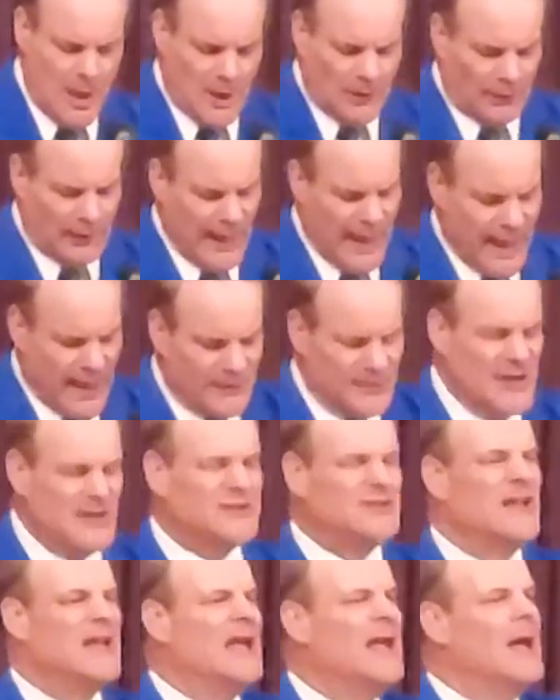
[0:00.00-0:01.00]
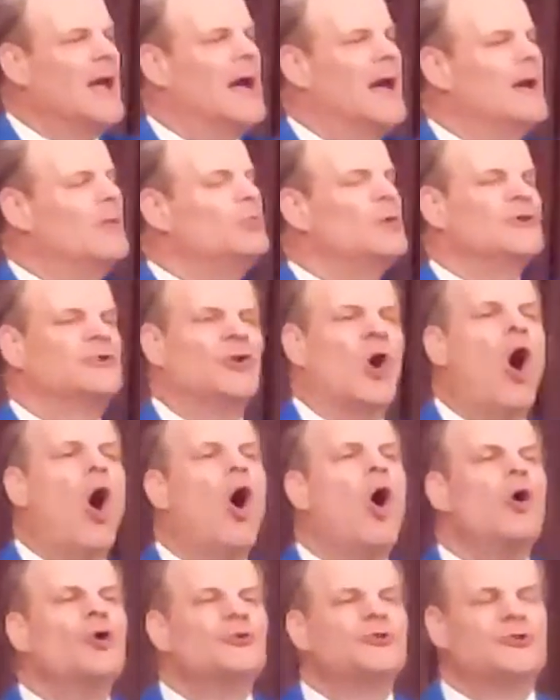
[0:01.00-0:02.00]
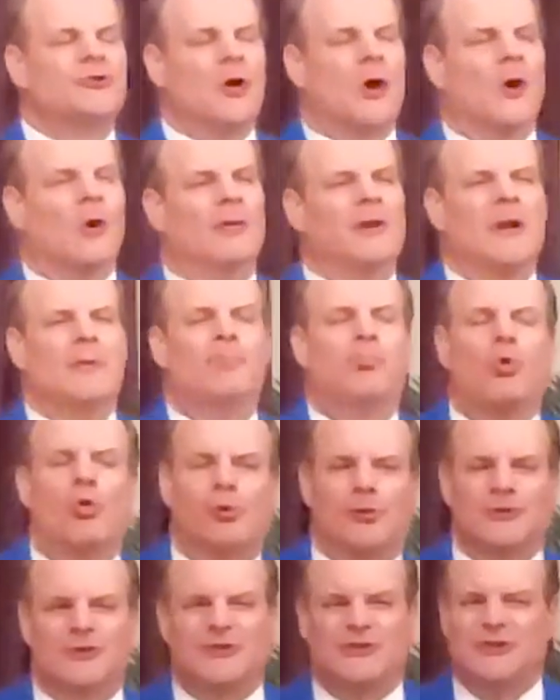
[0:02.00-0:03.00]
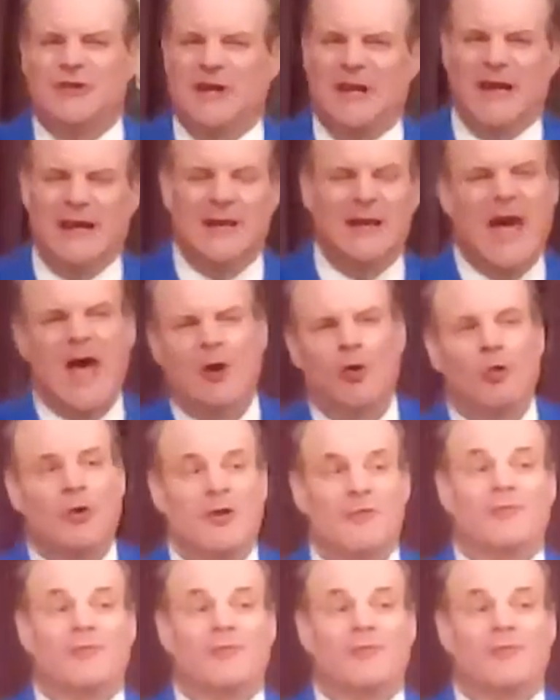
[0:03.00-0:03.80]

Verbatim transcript: Laodicea was also an important city, not only